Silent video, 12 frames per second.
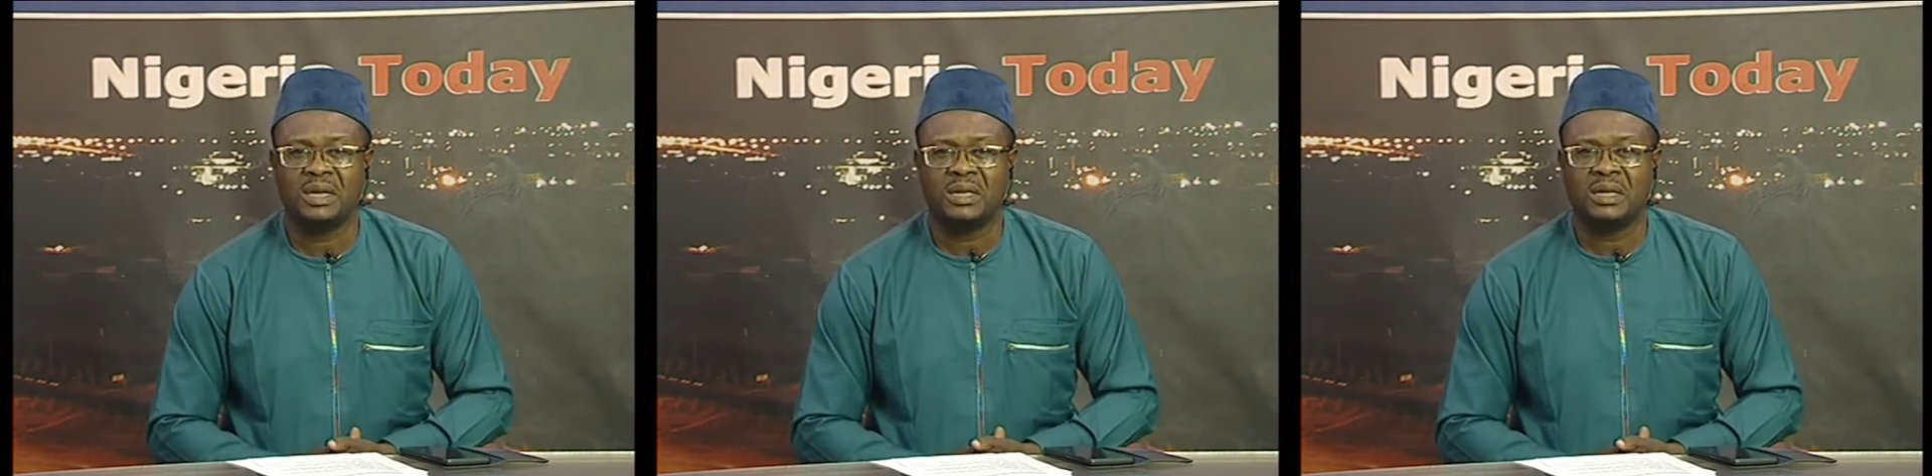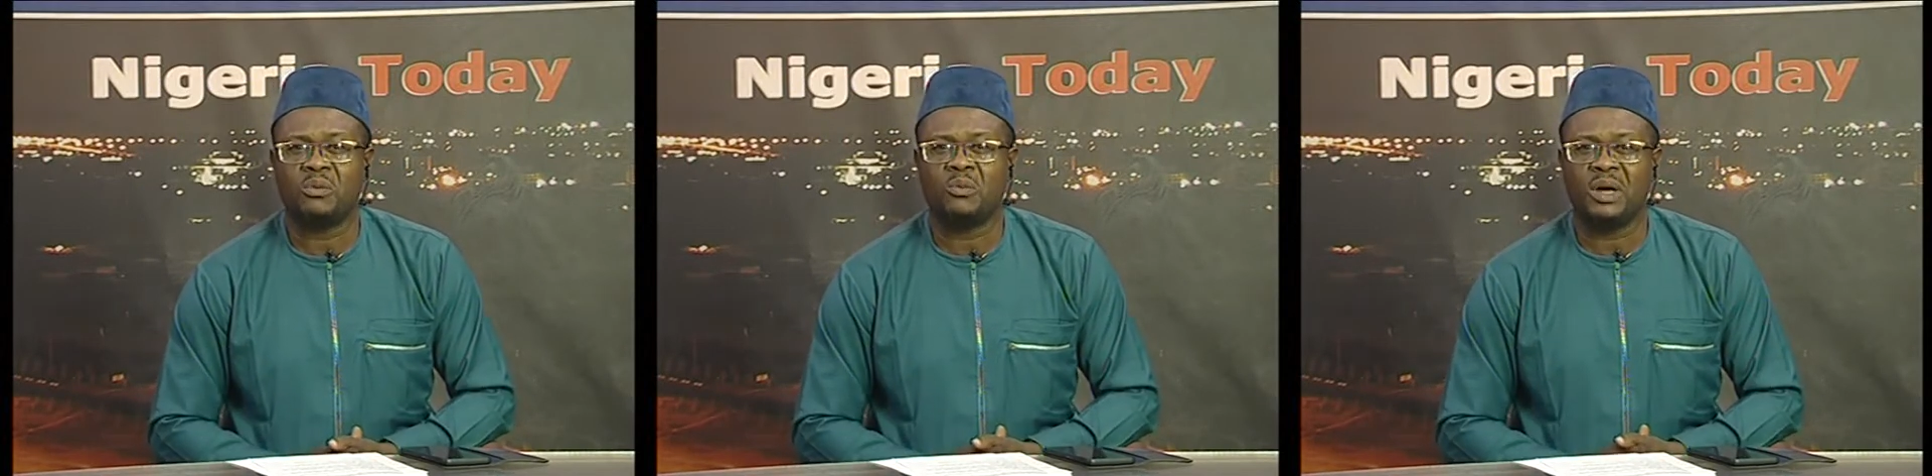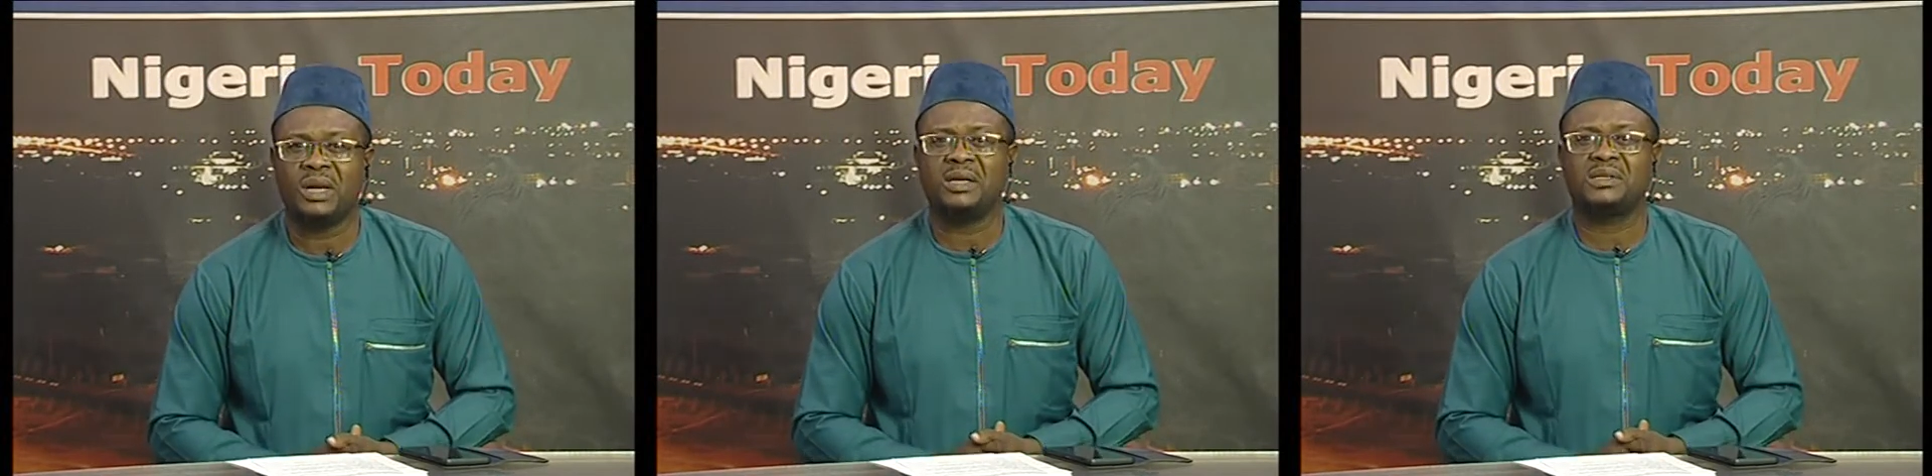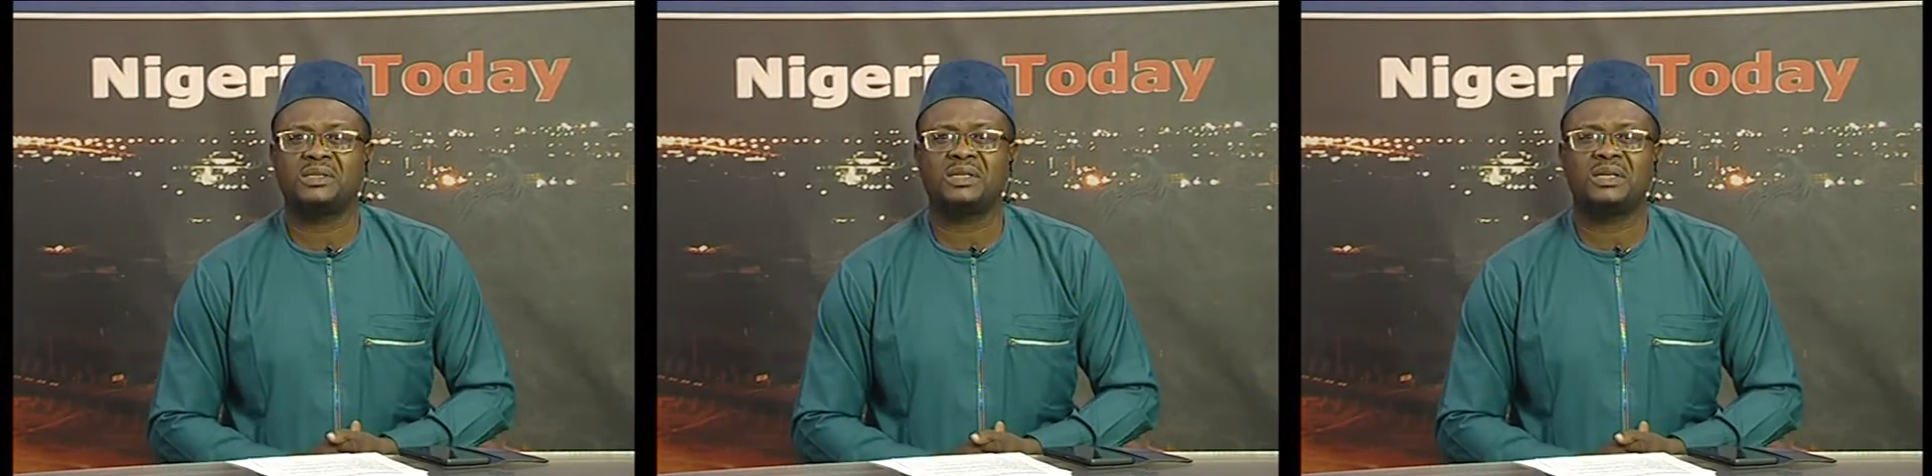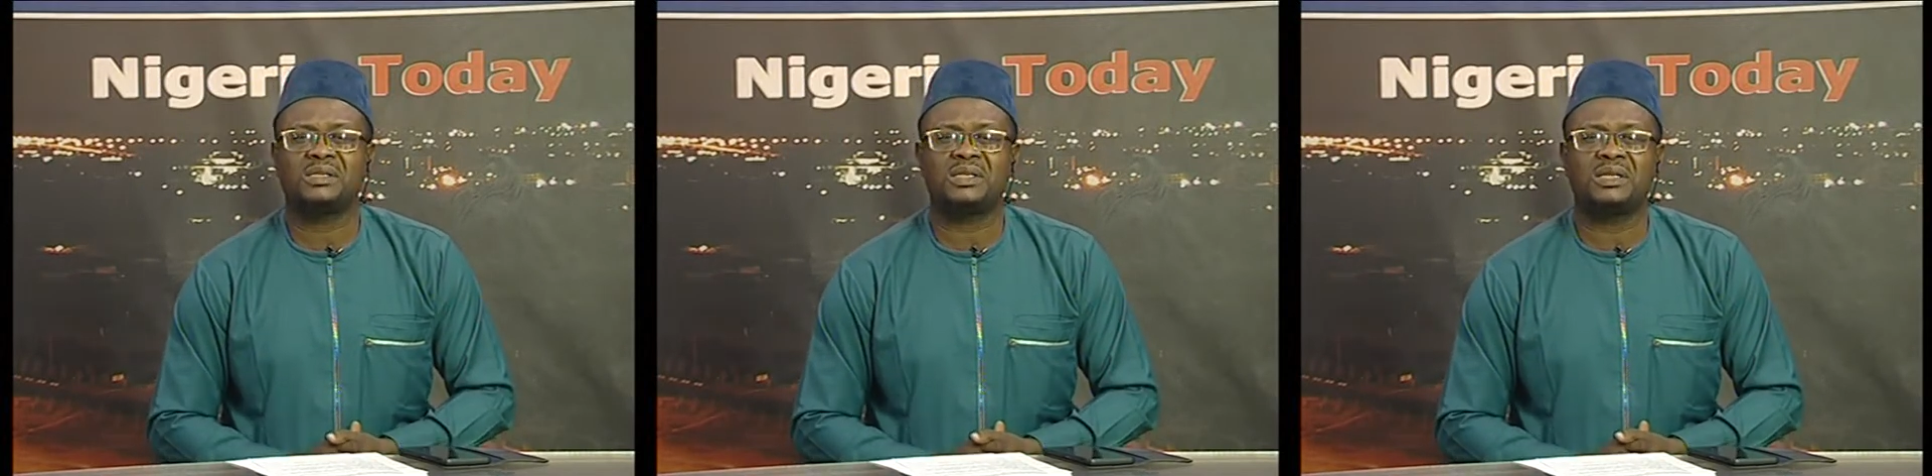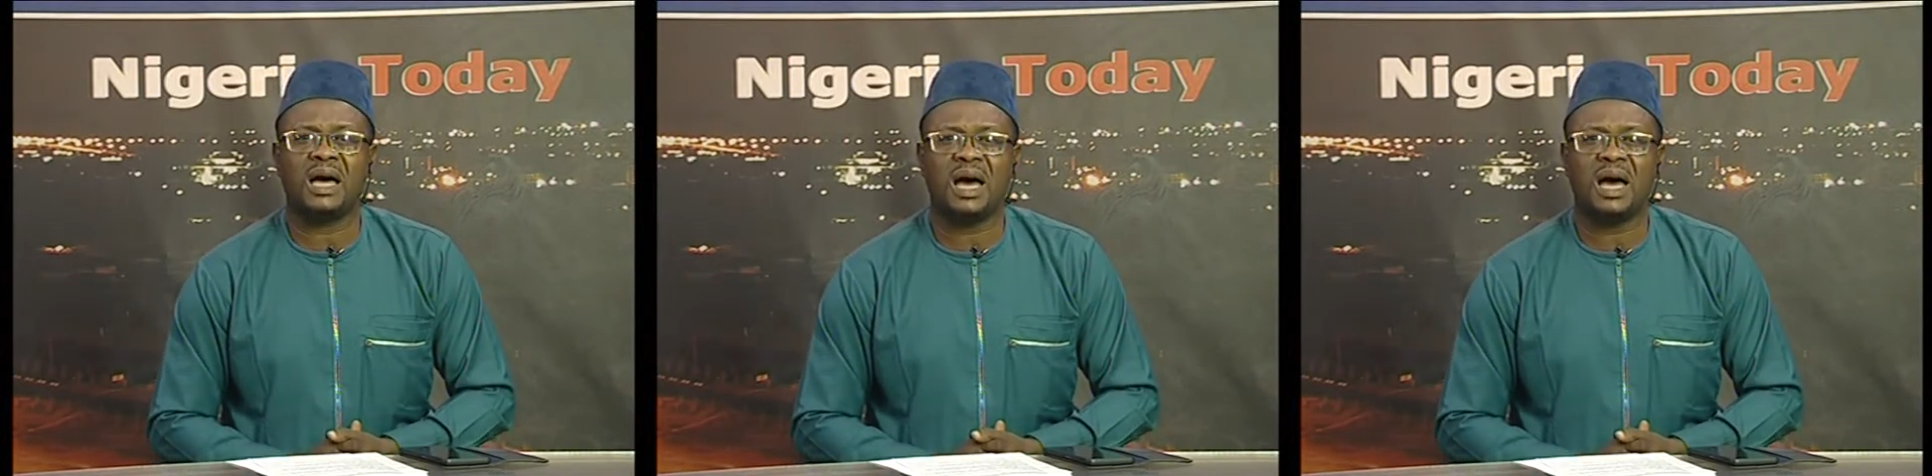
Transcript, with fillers: Now, what else is in